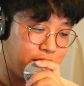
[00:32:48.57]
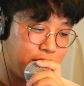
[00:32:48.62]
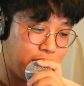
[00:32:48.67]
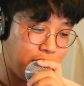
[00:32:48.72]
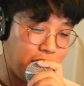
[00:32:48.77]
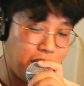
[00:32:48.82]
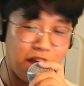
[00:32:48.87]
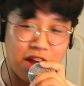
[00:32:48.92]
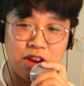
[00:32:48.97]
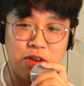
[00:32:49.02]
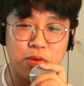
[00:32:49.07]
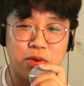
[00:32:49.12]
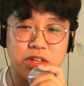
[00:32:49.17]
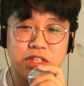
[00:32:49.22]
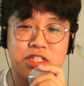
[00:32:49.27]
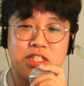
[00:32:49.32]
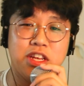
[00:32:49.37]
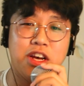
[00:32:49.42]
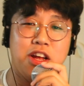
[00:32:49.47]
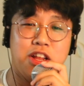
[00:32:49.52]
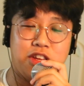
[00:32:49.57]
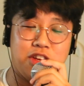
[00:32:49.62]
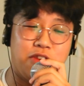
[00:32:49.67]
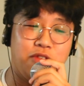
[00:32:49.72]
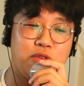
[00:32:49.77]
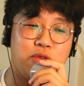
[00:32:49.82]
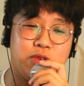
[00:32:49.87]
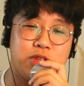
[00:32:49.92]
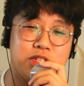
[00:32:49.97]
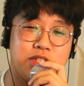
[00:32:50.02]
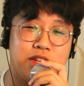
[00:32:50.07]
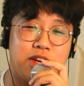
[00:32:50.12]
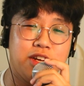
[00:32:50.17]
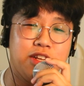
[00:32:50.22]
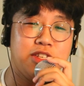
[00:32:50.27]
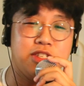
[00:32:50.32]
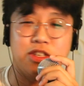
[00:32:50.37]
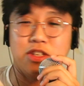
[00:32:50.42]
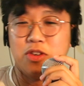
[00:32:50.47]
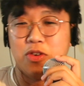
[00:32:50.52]
anyone's thoughts, everyone's
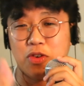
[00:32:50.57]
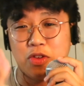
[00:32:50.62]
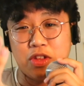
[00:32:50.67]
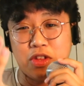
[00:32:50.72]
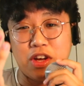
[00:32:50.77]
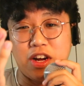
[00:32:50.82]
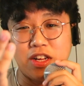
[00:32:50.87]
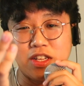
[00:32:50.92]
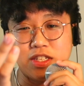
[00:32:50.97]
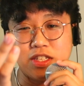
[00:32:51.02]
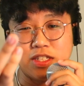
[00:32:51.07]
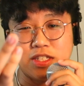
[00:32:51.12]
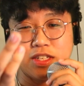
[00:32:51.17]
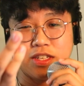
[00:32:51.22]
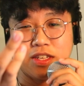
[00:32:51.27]
thoughts, your thoughts,